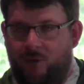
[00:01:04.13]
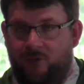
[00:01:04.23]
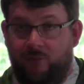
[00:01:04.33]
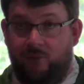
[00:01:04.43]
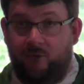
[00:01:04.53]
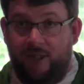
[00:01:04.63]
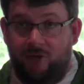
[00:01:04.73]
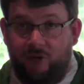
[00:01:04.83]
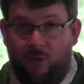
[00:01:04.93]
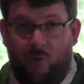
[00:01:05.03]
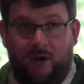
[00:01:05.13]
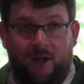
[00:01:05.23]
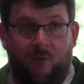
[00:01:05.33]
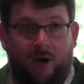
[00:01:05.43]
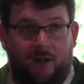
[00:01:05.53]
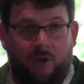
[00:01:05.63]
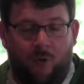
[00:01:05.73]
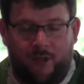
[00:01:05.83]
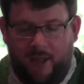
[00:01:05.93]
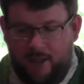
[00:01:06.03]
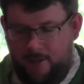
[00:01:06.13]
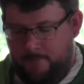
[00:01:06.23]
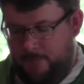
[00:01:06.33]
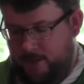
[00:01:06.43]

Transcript: you want to preach it? Where do you want it located?